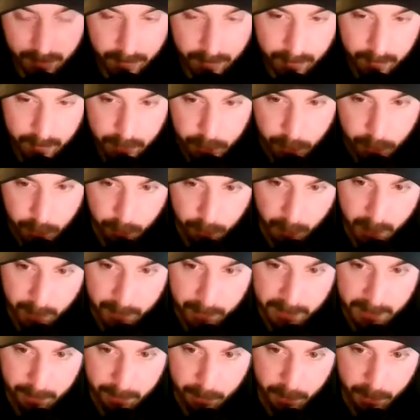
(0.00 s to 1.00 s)
you're probably
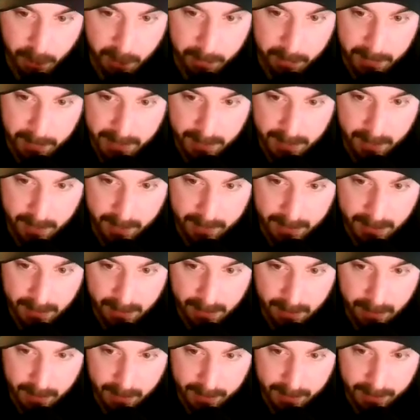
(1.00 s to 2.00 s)
going to put Armia on that
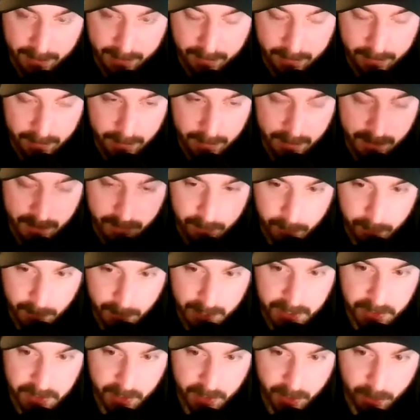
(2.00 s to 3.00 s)
line.
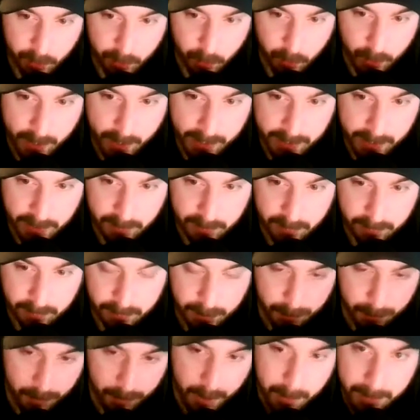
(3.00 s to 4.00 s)
Plays on the right,
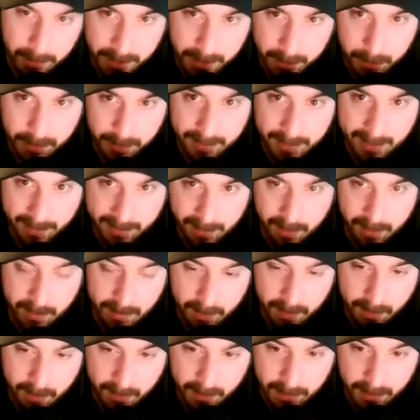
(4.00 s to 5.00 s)
you're probably going to put Lehkonen
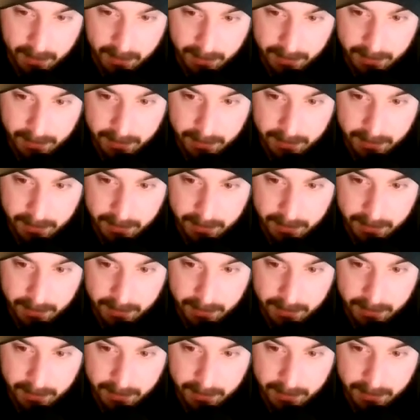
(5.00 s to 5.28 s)
on that line.